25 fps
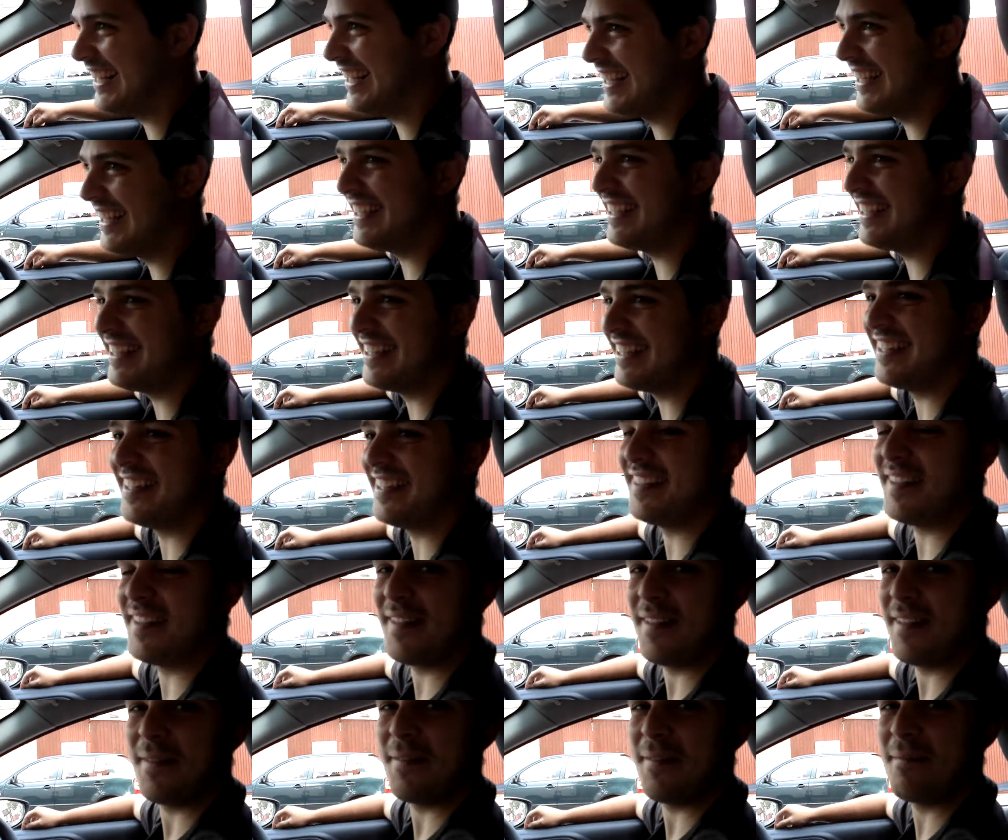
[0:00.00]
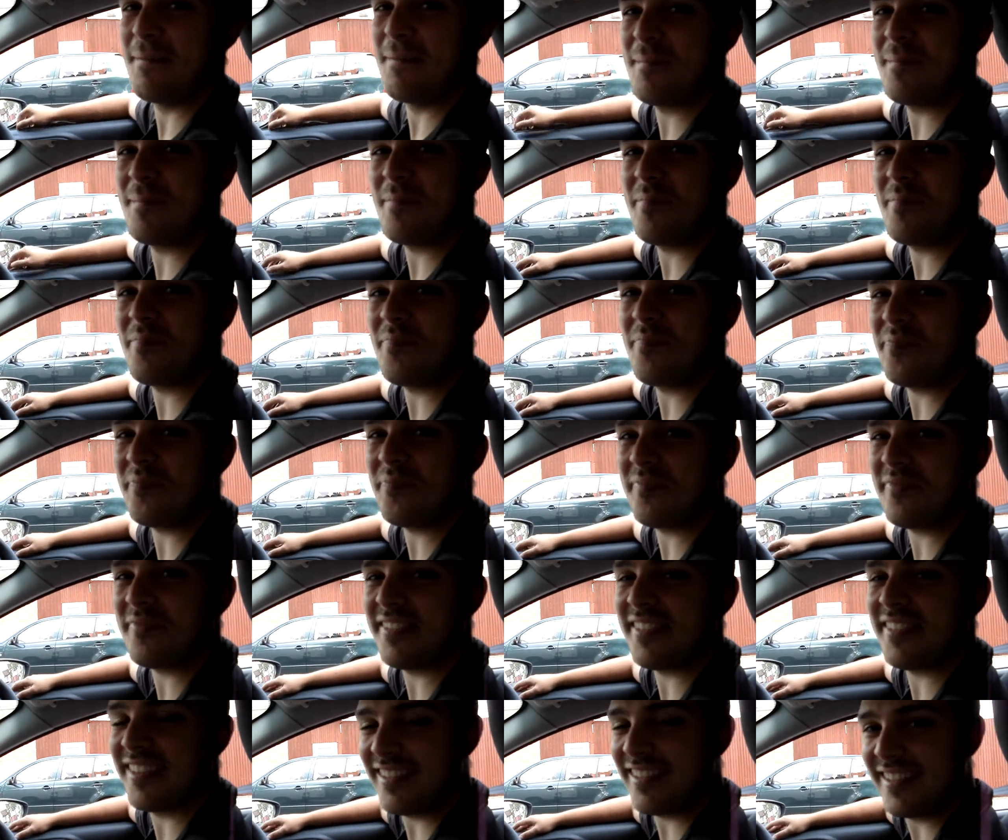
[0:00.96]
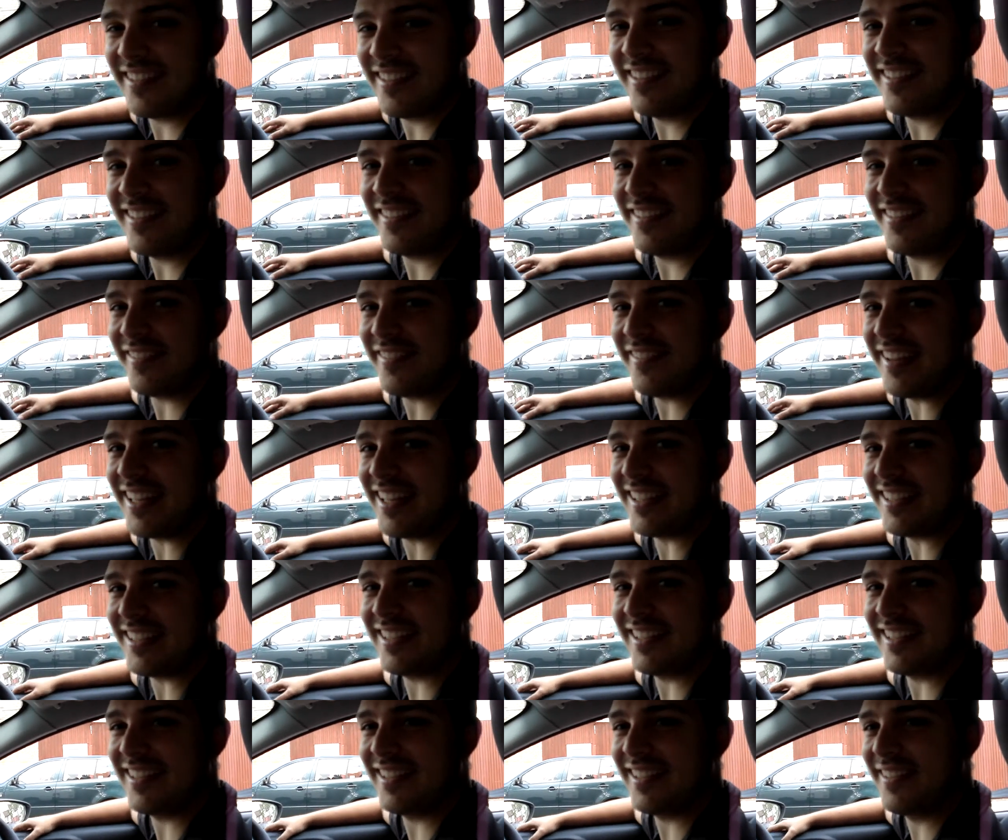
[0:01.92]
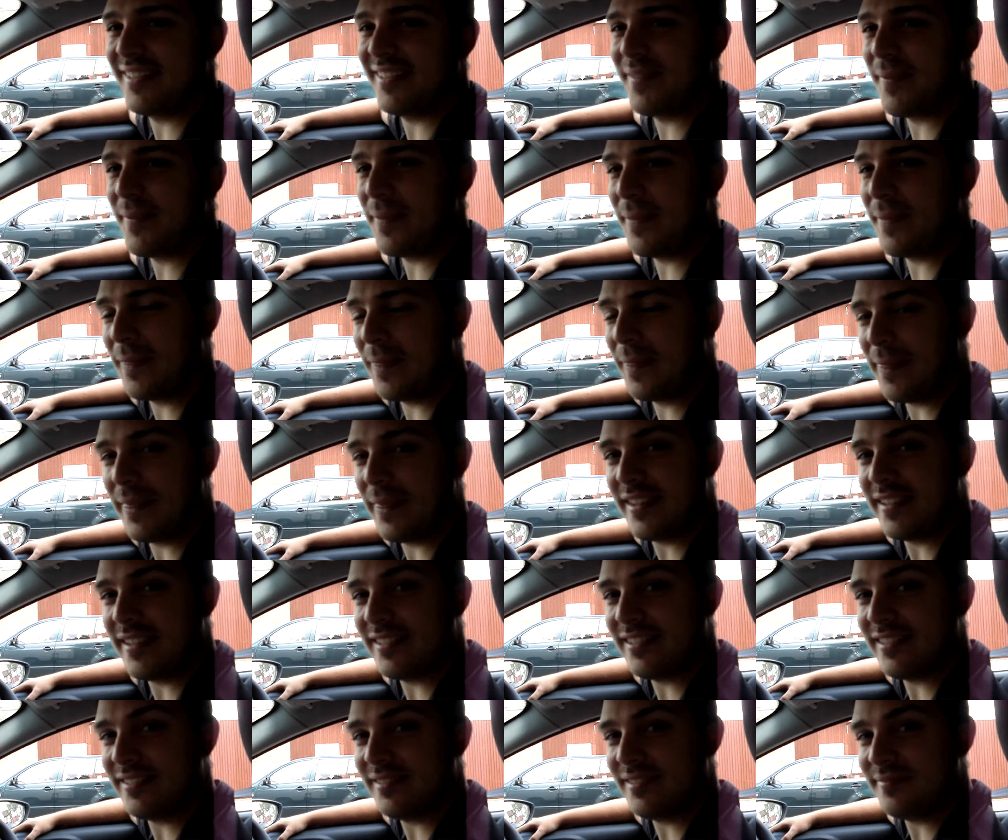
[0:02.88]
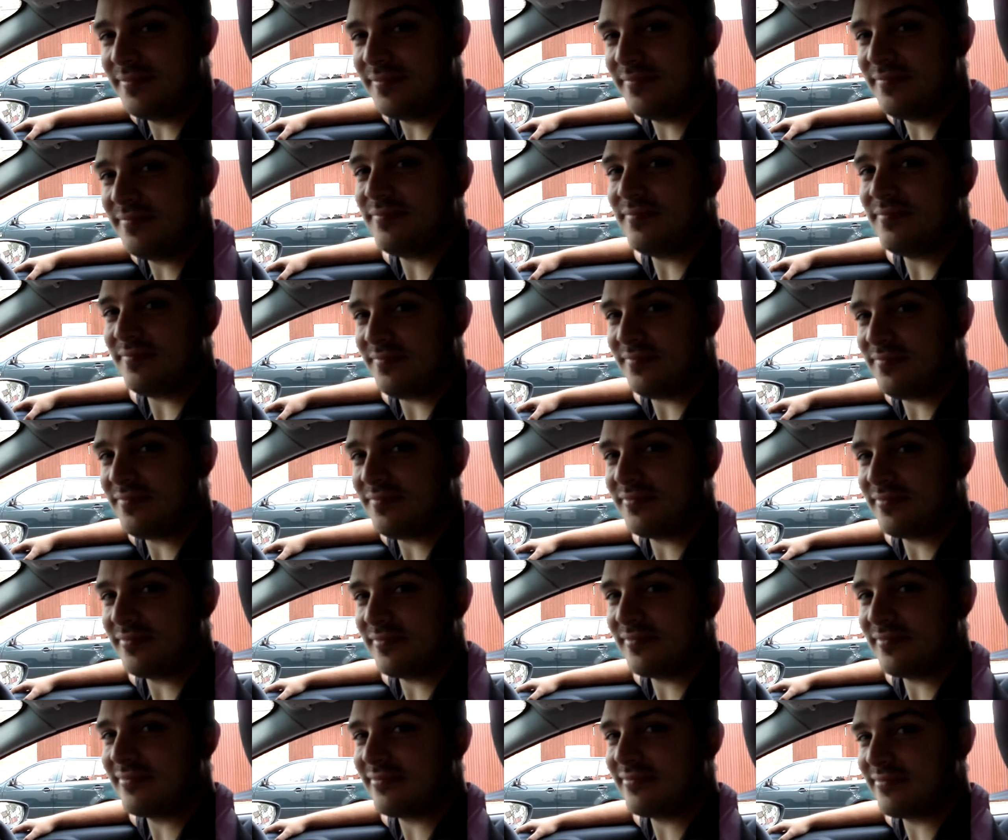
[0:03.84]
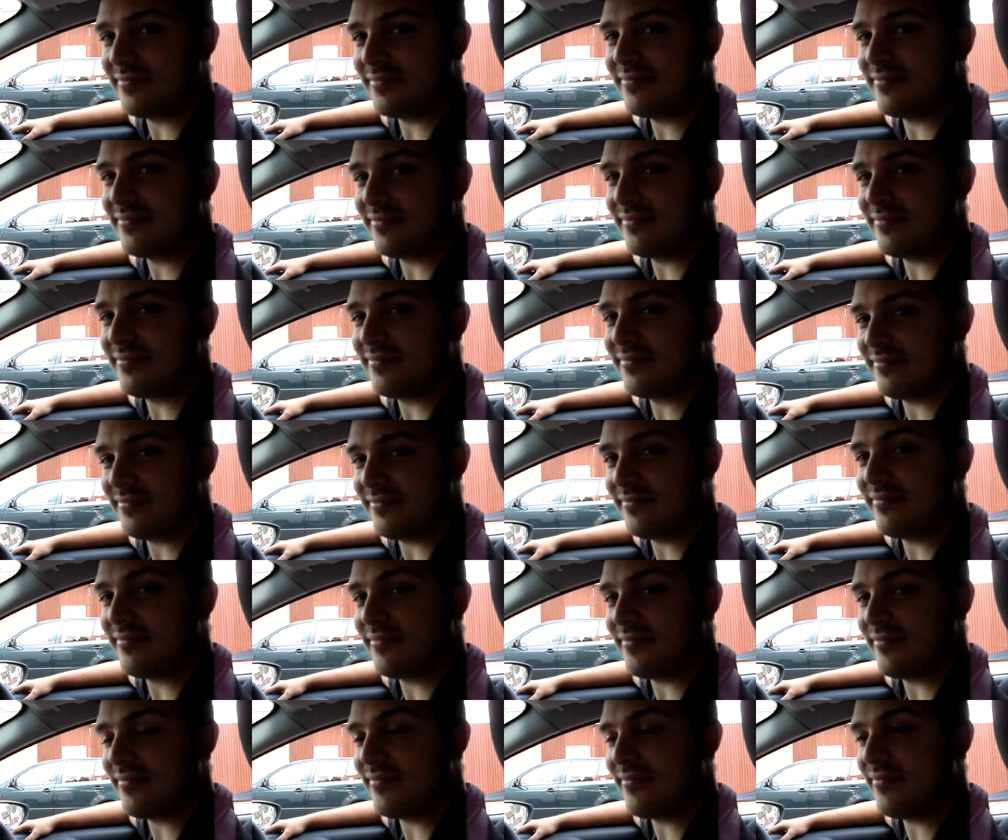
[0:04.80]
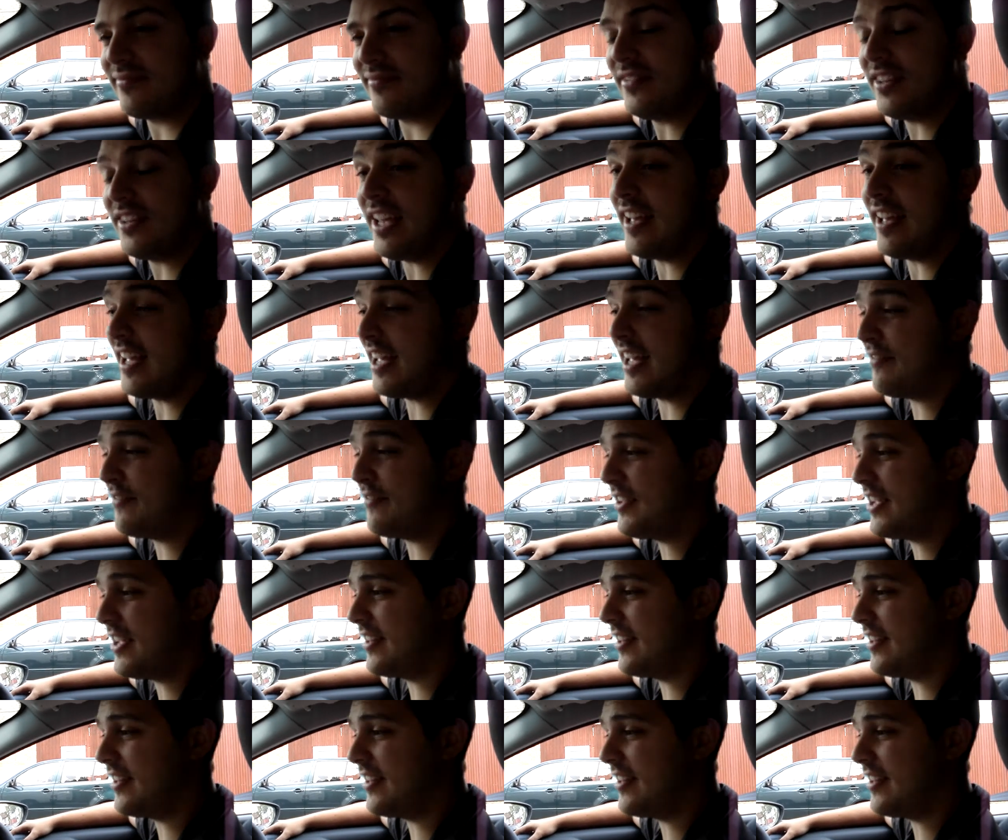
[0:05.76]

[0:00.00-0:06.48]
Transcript: Right, so but I think you're doing really, really well and making good progress on the road. You've been doing turning road today, haven't you? Yeah, I have.